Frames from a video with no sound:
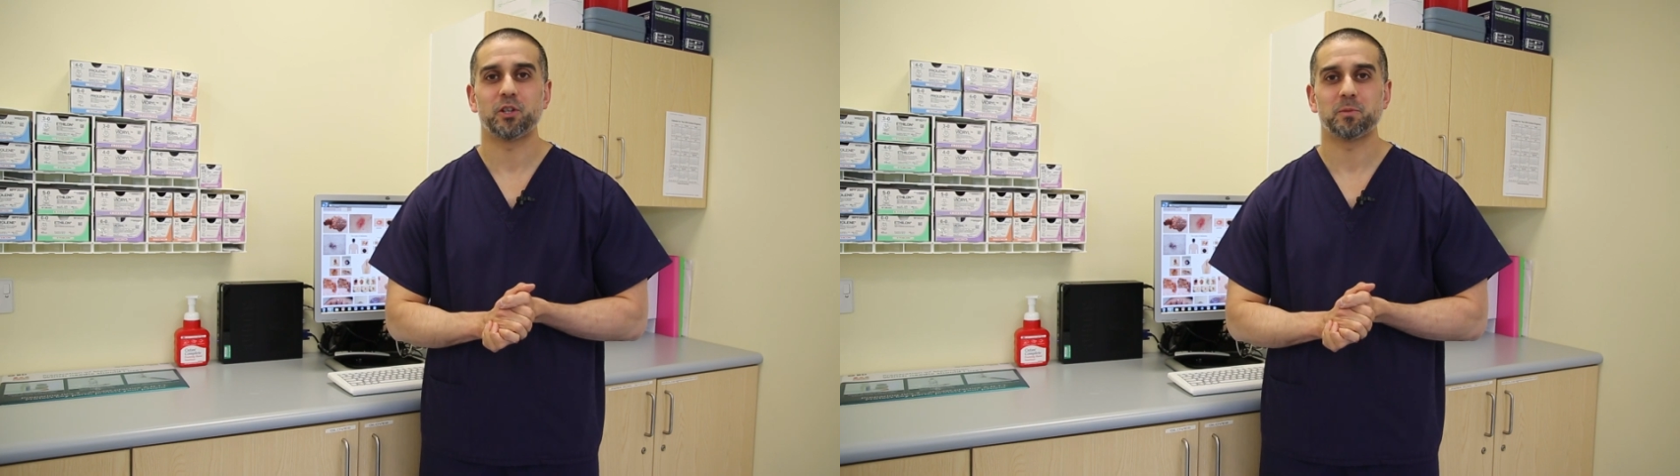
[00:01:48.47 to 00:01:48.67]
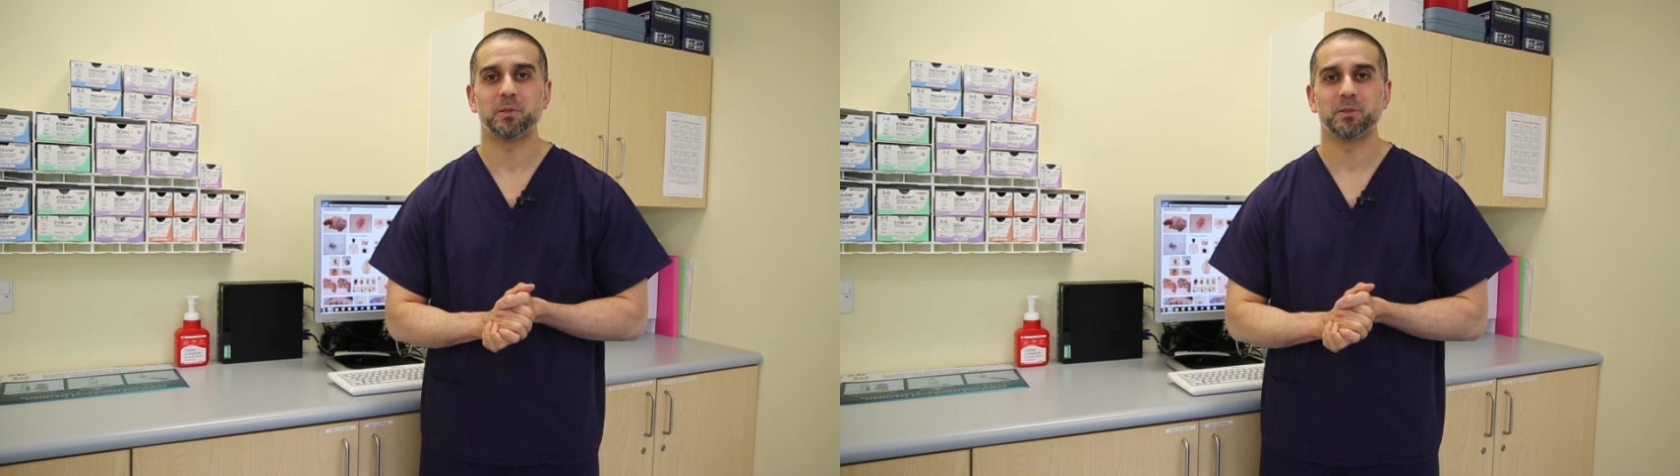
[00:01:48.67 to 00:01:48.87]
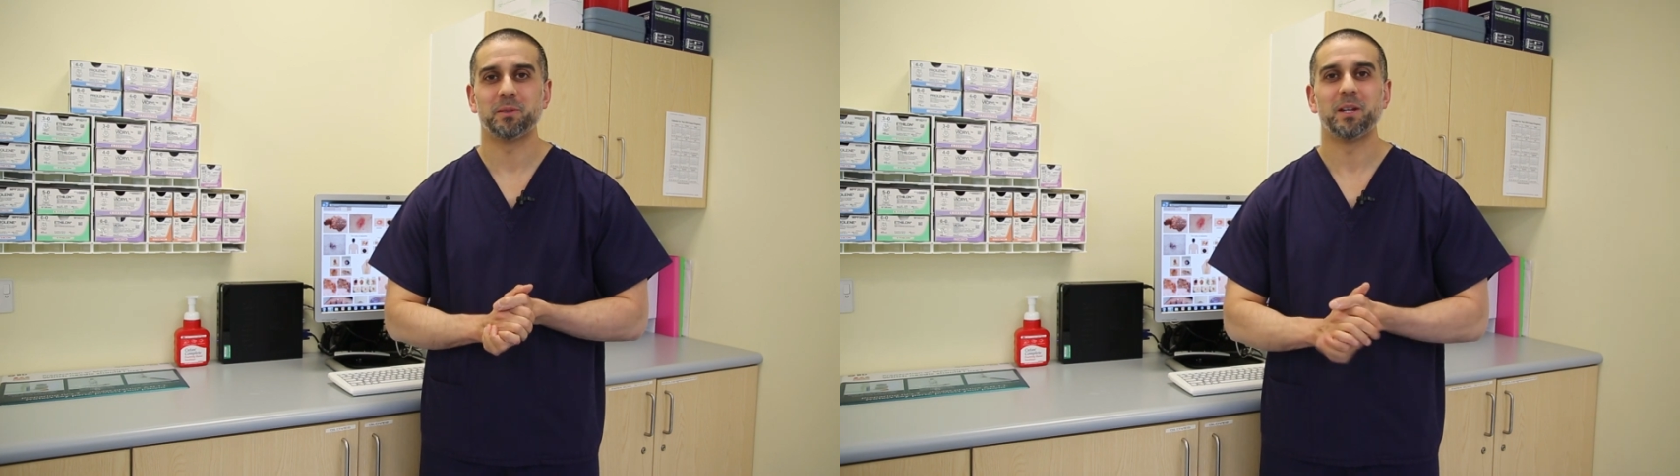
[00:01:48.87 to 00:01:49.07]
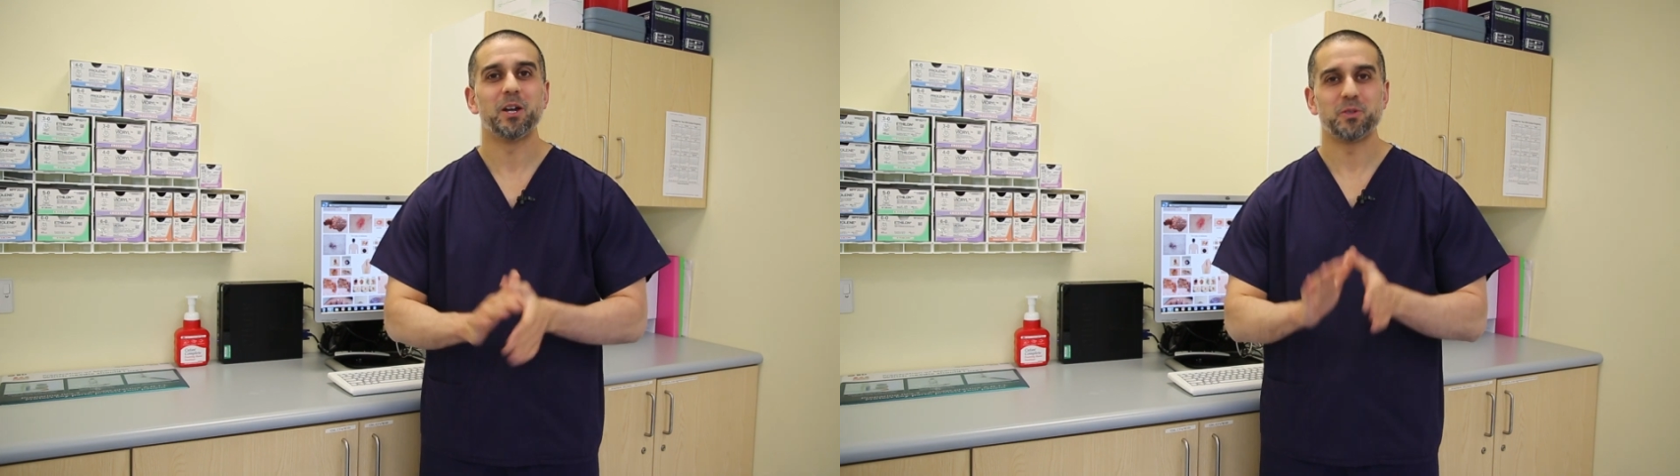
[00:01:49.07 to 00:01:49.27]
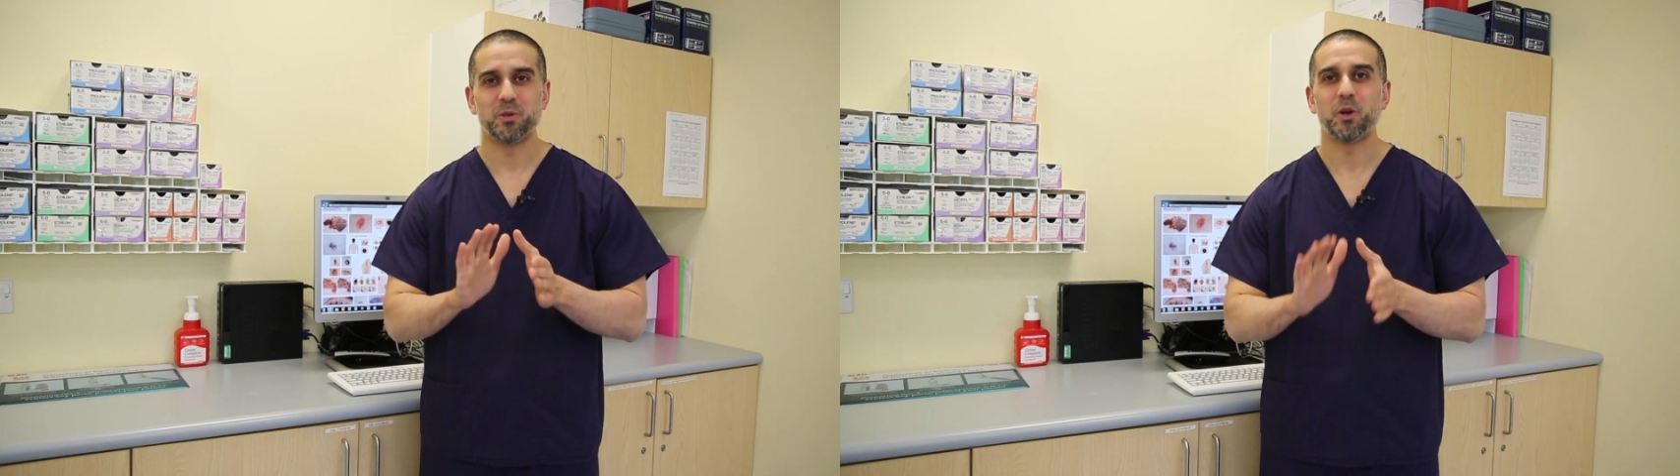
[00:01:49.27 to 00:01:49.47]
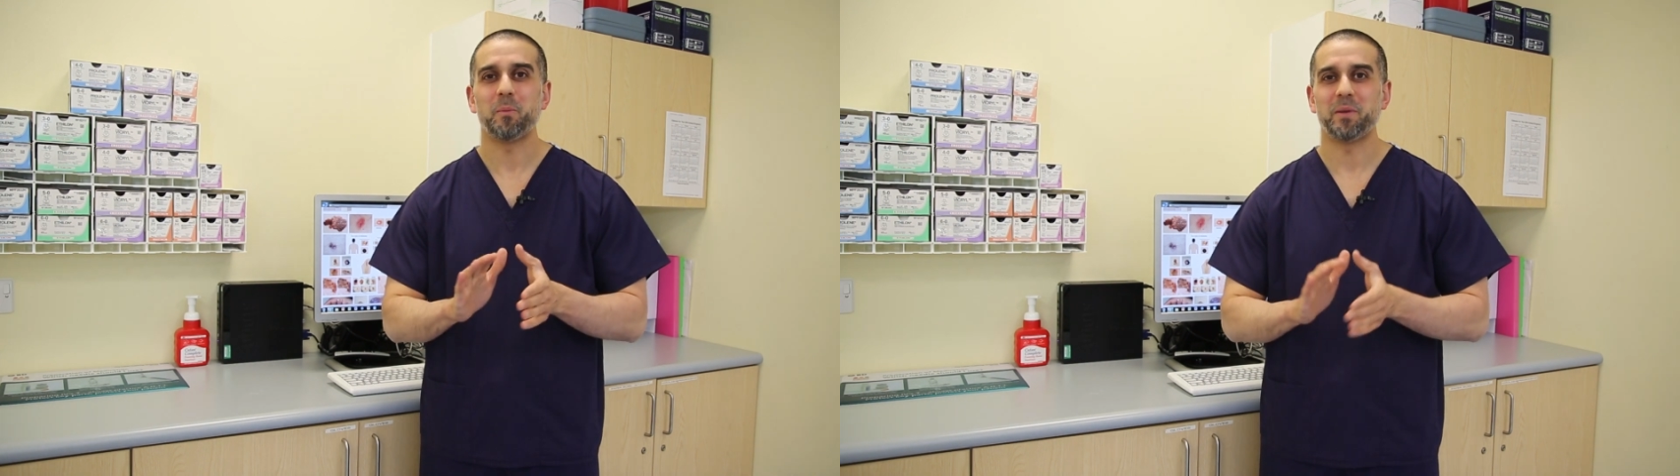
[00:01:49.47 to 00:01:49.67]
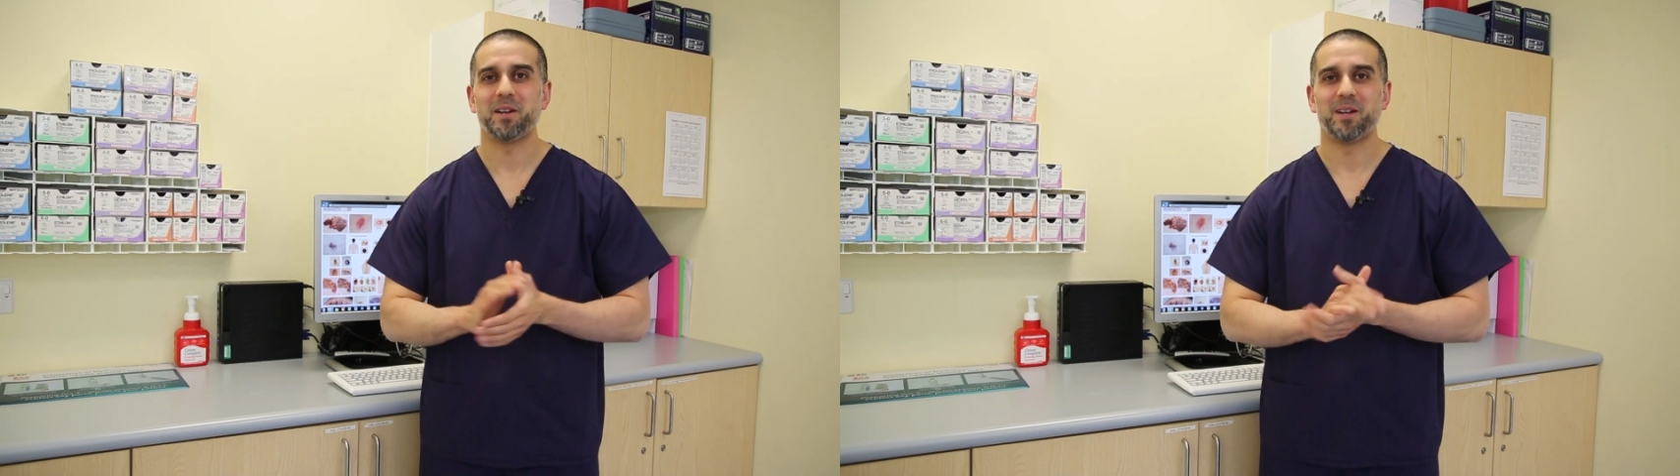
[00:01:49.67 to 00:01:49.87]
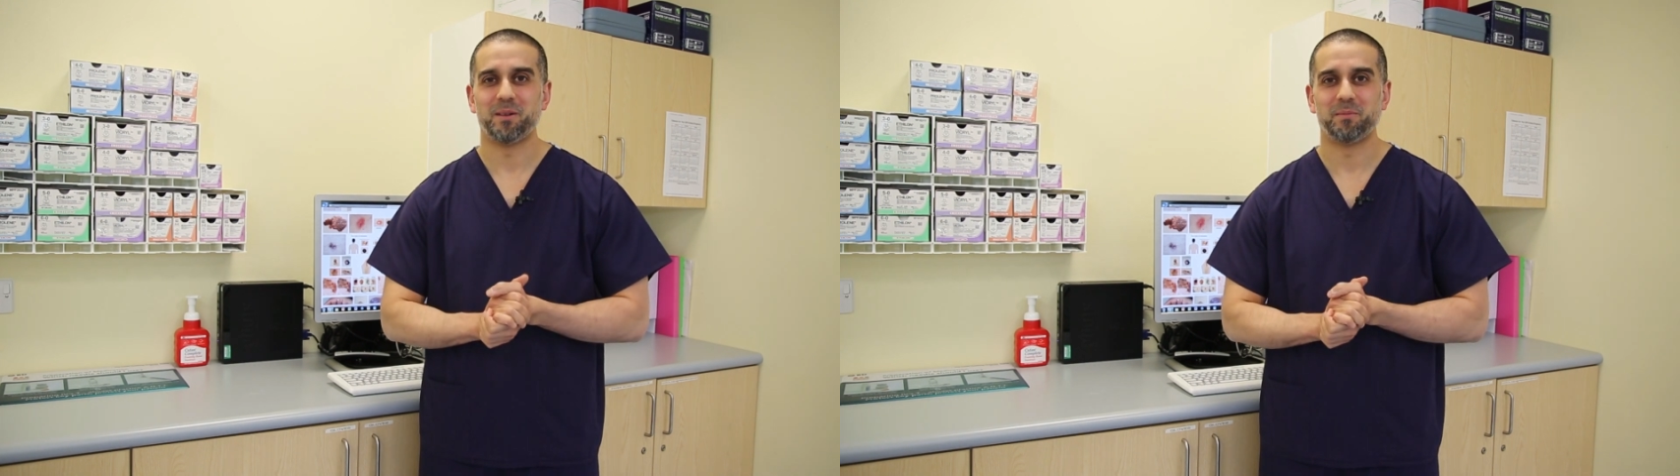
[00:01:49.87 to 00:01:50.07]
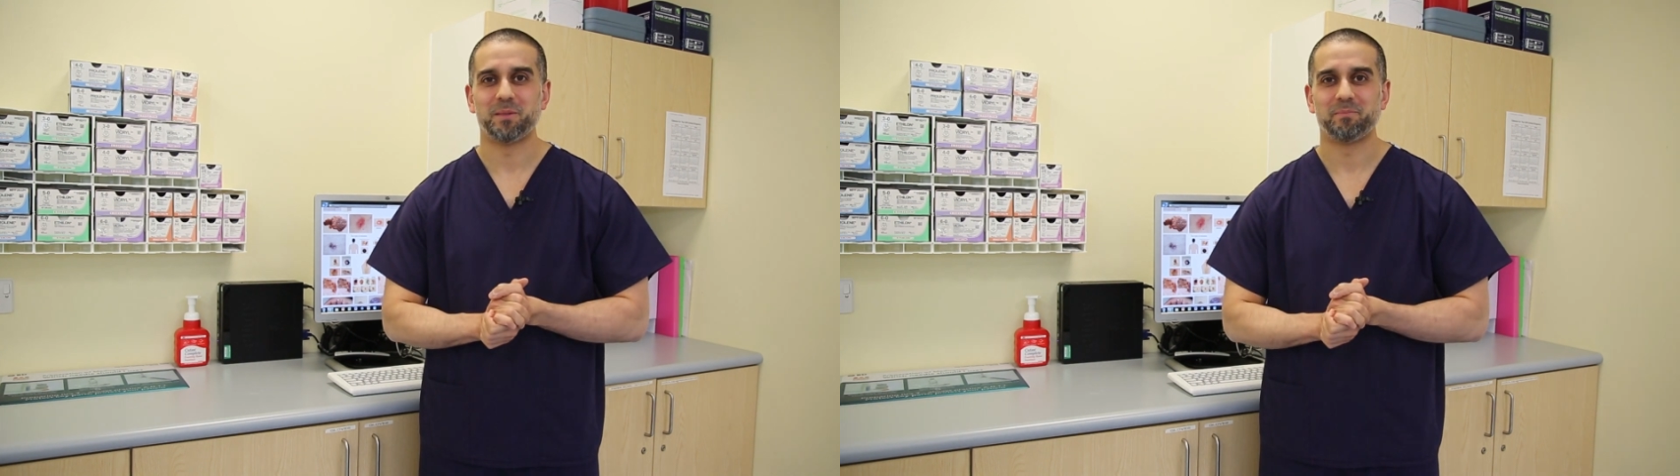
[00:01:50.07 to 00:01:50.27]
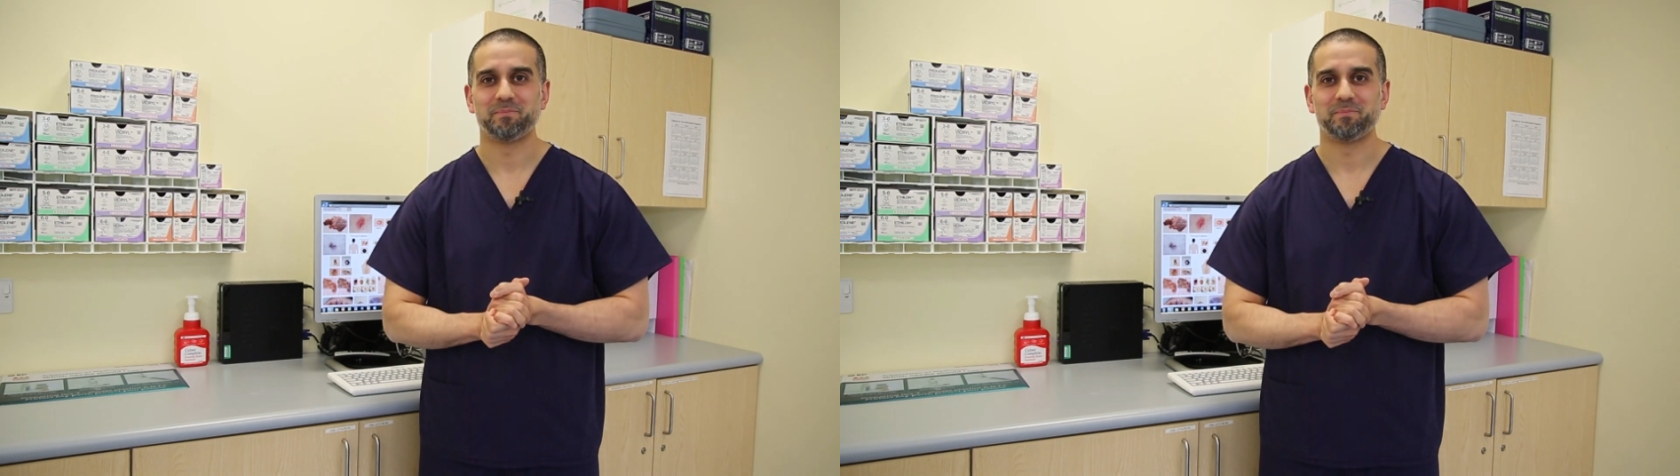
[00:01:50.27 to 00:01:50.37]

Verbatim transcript: hospital, do not be alarmed.